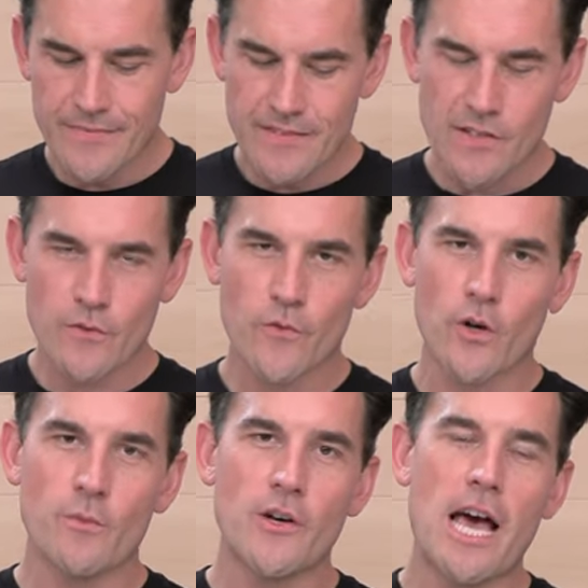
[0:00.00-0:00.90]
It's an
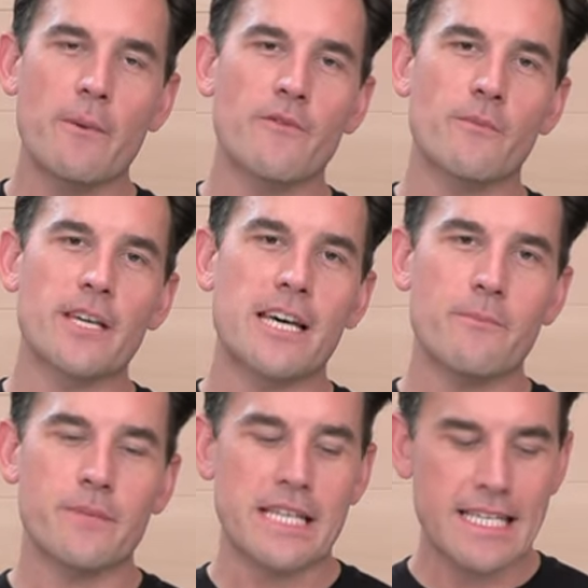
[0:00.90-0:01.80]
affordable helmet from a
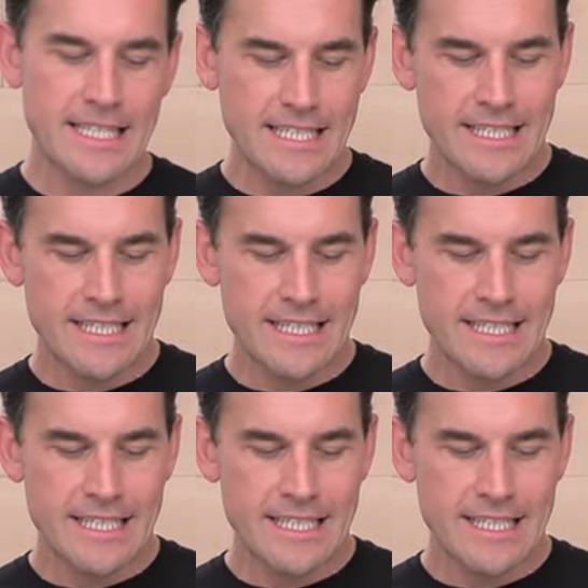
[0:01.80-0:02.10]
company.